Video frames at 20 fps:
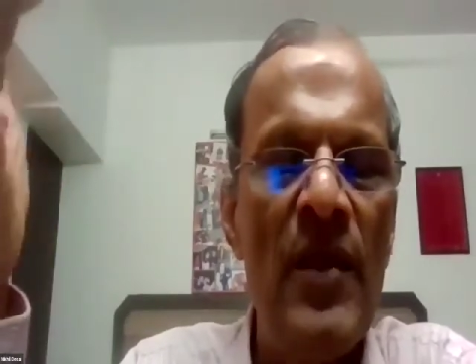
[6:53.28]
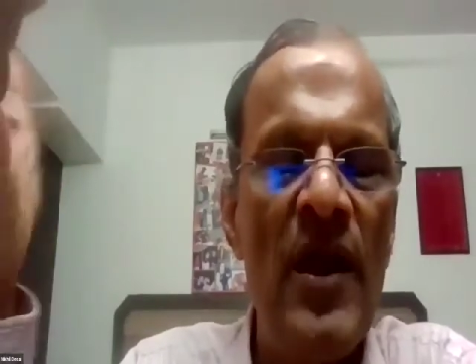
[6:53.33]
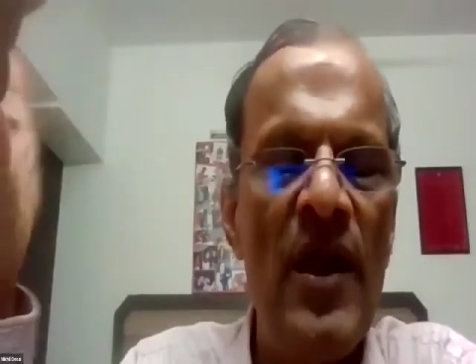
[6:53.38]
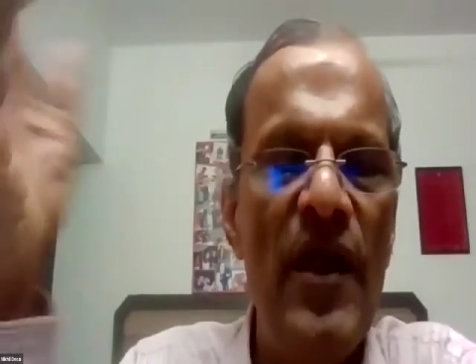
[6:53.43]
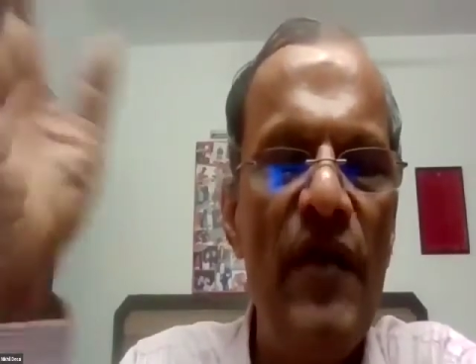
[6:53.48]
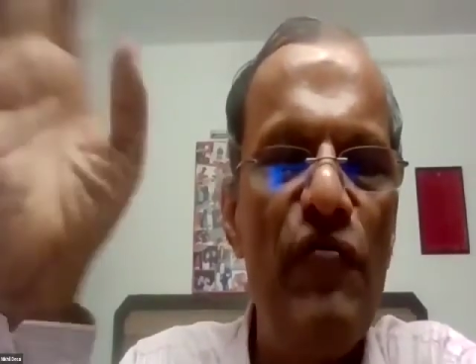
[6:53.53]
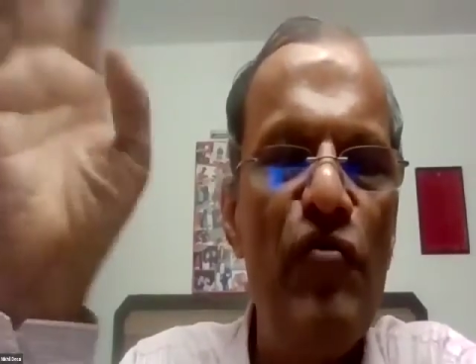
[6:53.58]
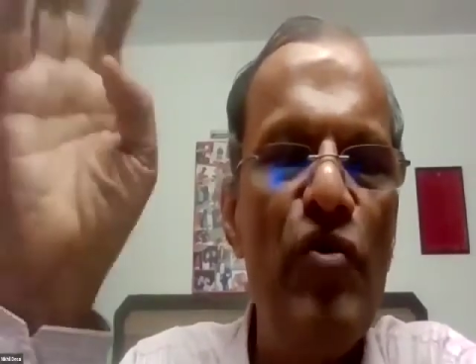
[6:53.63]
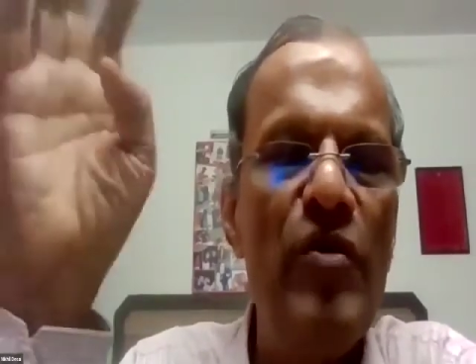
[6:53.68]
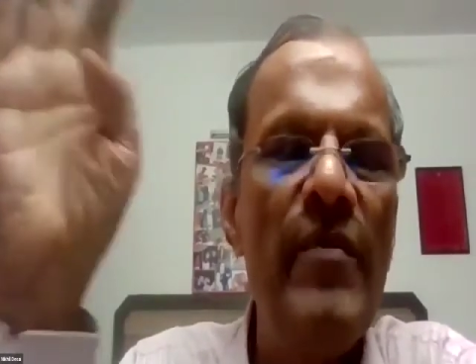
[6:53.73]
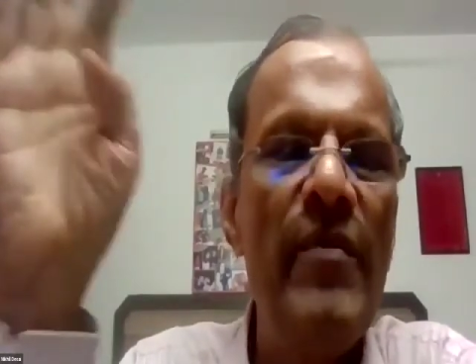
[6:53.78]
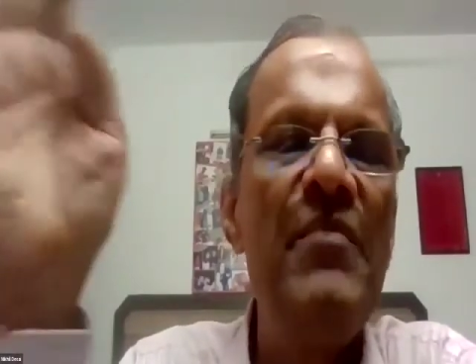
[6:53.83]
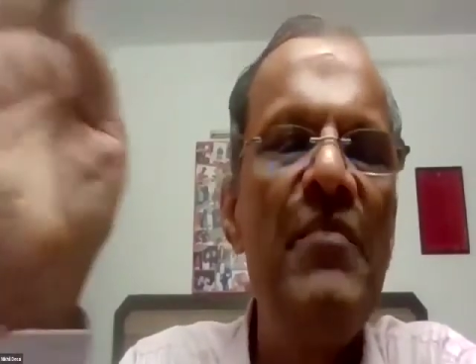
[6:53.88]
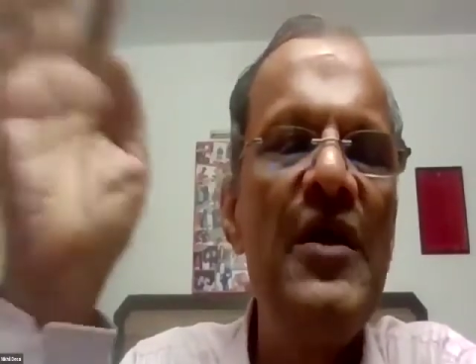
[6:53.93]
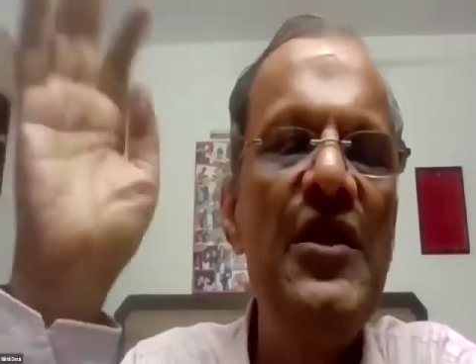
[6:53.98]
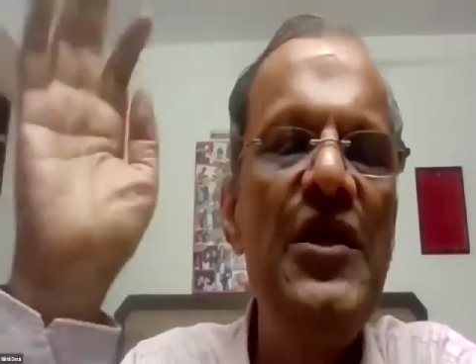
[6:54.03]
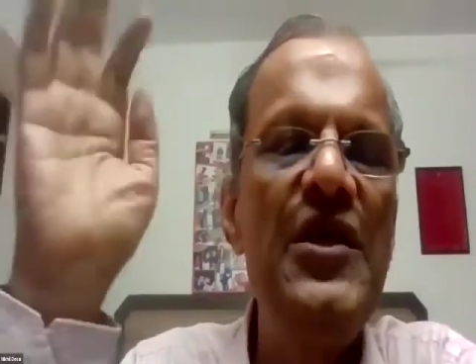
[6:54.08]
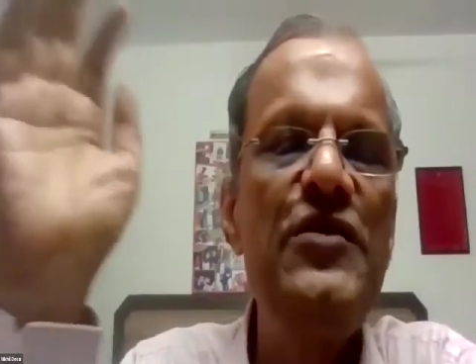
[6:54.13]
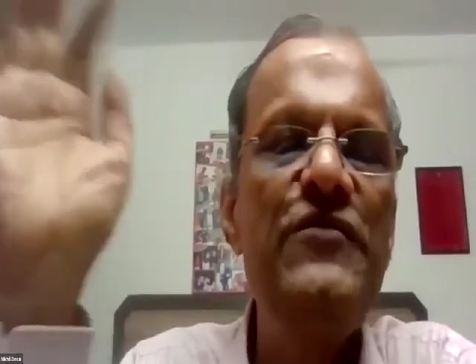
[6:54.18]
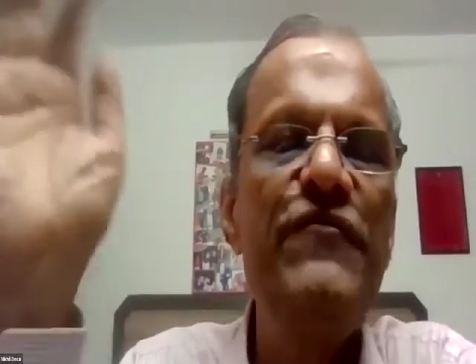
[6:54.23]
If you
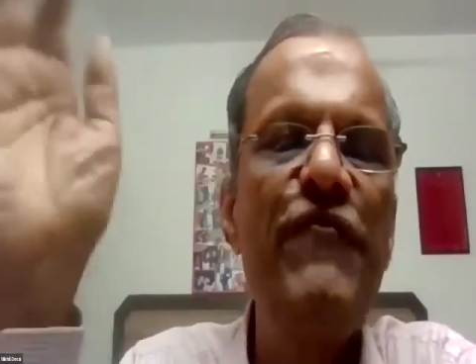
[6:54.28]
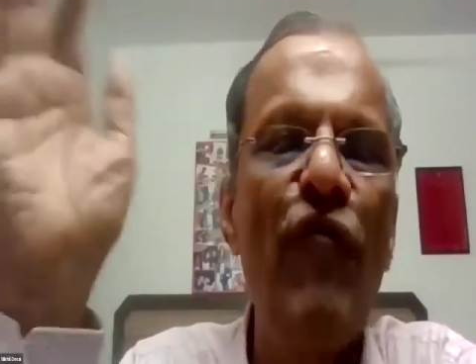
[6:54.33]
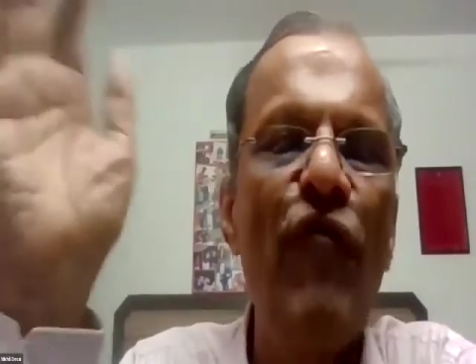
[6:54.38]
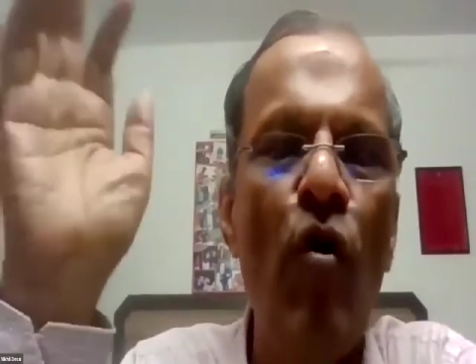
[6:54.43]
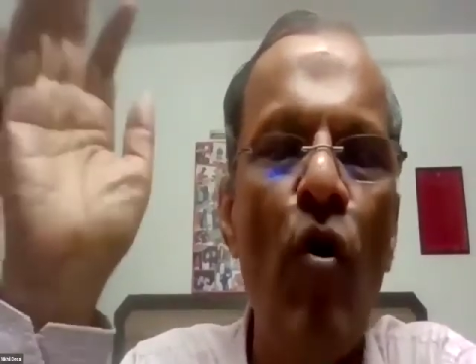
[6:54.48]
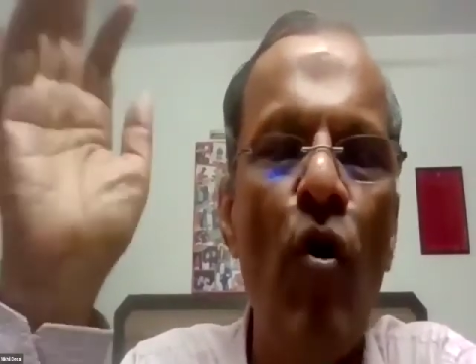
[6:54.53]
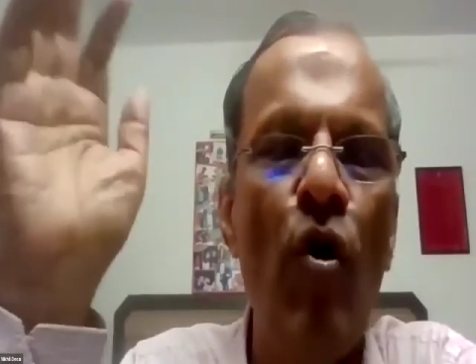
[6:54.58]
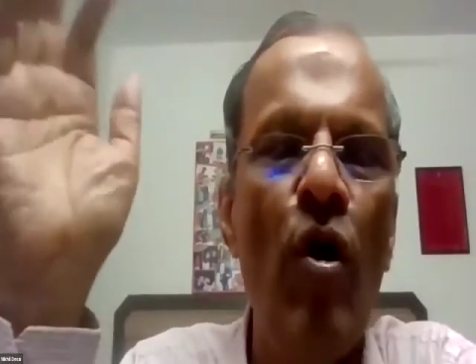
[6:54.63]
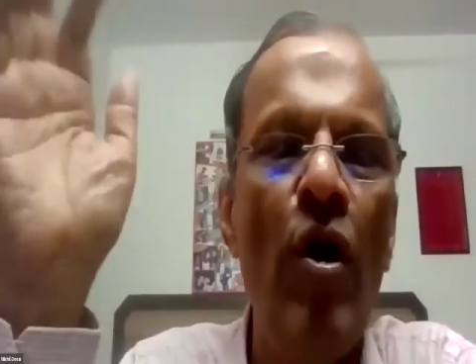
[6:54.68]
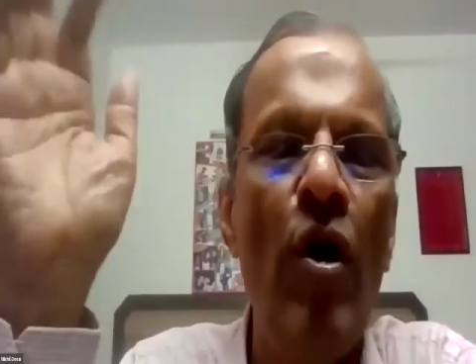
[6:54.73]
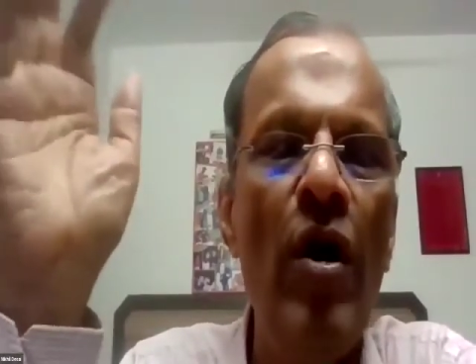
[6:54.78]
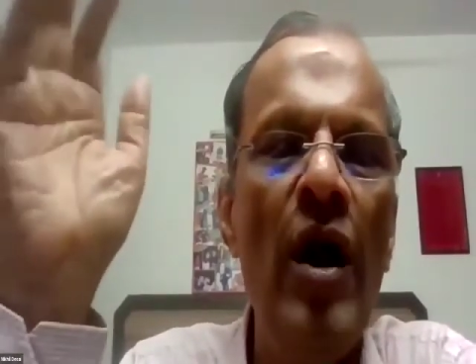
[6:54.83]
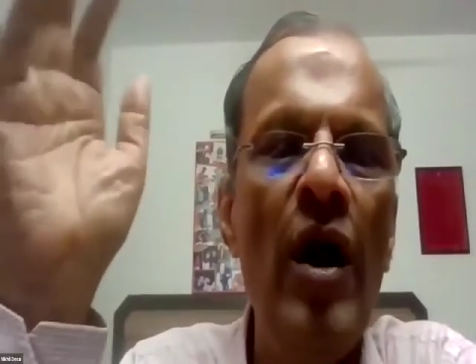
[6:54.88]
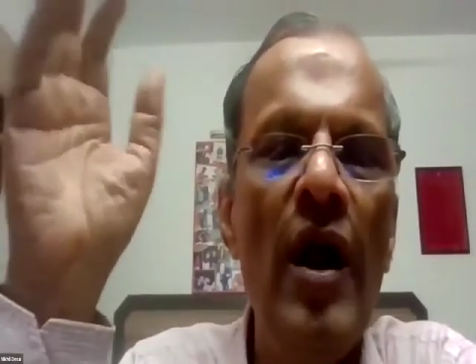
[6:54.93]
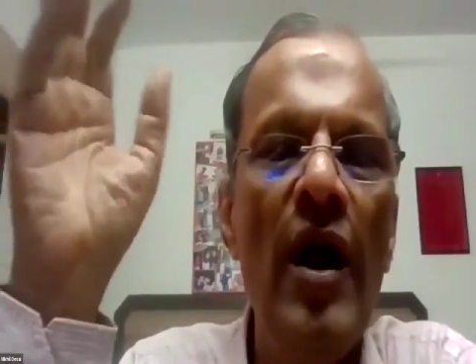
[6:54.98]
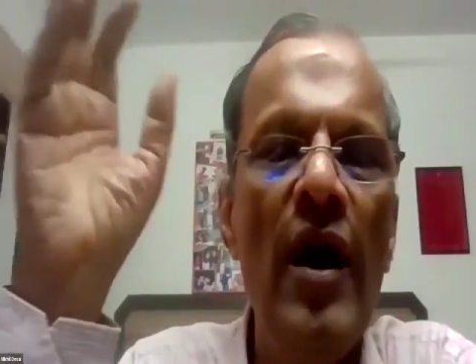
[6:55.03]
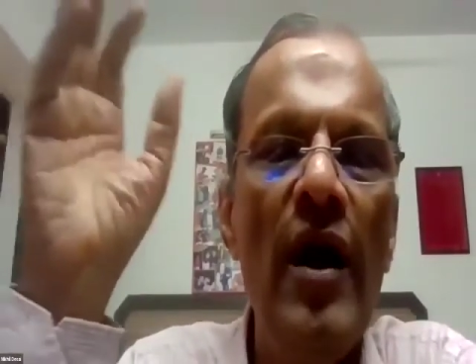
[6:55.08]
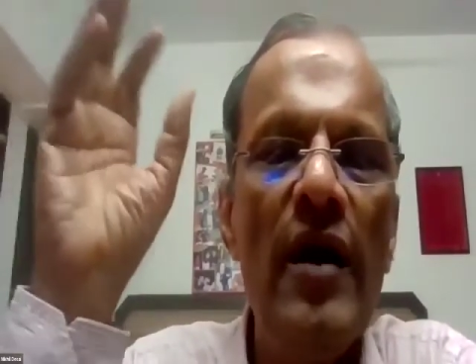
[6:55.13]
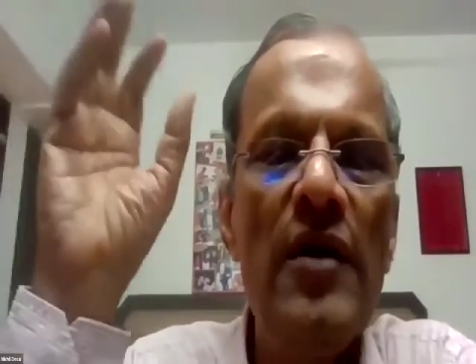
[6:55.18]
remember these four,